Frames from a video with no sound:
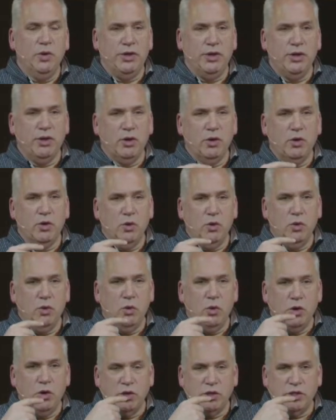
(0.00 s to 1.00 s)
with their
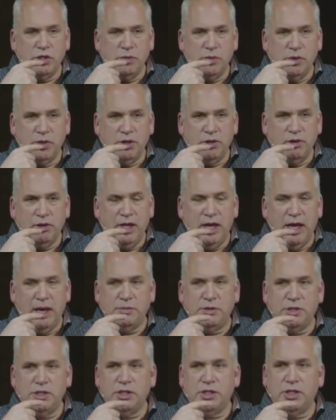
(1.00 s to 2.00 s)
words and with their
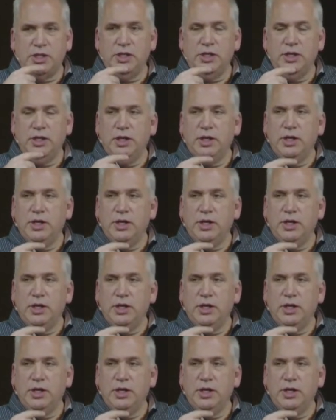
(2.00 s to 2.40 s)
lips,